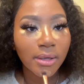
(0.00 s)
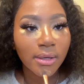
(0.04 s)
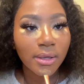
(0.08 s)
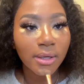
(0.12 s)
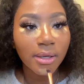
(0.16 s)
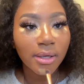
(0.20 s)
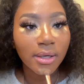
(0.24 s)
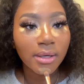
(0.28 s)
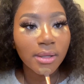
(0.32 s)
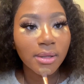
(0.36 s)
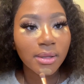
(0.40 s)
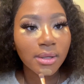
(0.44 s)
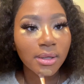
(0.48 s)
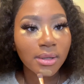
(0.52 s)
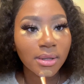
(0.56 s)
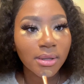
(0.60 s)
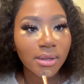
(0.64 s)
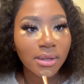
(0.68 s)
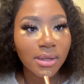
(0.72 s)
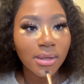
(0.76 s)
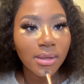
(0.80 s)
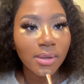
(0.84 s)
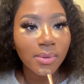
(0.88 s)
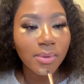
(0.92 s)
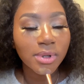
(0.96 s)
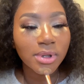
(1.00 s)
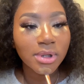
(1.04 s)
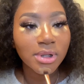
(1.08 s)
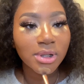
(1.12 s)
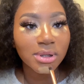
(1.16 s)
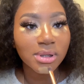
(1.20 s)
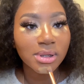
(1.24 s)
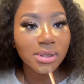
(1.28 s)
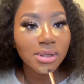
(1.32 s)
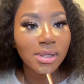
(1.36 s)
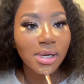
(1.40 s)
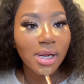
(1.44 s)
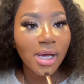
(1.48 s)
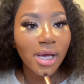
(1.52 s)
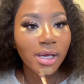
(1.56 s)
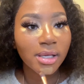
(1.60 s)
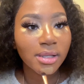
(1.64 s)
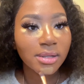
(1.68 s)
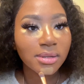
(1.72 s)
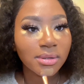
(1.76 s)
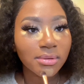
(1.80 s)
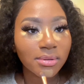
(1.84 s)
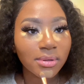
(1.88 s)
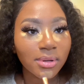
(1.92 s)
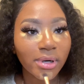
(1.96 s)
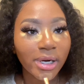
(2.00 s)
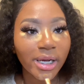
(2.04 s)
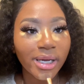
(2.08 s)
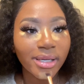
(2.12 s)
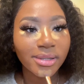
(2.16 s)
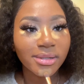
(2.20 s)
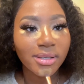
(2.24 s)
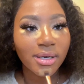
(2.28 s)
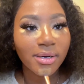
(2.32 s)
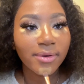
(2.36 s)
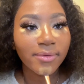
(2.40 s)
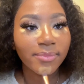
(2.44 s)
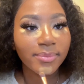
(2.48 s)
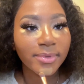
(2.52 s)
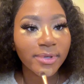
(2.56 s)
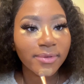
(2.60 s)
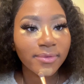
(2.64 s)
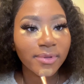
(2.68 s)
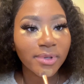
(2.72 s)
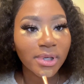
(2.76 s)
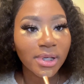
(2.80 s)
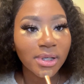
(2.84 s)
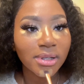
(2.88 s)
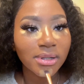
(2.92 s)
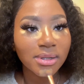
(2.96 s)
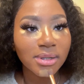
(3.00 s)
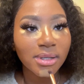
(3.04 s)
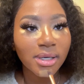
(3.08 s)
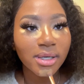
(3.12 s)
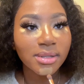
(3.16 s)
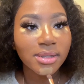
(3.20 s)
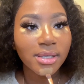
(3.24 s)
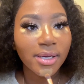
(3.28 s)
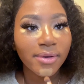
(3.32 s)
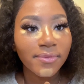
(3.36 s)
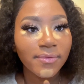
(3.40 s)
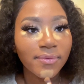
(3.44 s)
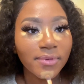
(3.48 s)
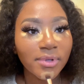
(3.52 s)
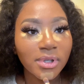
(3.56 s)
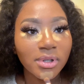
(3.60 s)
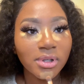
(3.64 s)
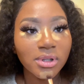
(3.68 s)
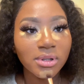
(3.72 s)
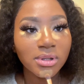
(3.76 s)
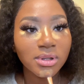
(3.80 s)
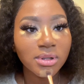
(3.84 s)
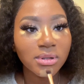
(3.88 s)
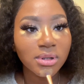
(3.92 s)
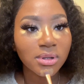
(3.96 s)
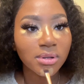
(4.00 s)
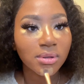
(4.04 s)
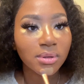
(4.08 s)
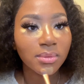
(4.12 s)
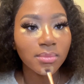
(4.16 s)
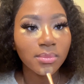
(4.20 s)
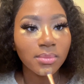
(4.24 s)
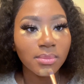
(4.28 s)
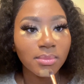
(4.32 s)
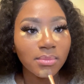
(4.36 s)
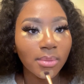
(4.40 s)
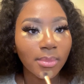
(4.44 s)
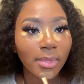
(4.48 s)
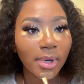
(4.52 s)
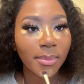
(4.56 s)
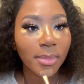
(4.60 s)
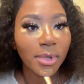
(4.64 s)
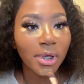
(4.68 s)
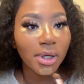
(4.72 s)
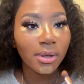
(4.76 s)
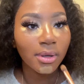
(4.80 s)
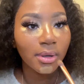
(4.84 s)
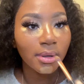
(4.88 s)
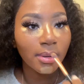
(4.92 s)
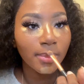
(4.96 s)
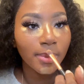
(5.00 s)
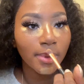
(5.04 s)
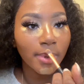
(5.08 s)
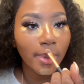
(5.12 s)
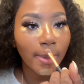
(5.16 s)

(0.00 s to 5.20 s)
I think the liquid just slides right off my face as I finish my makeup.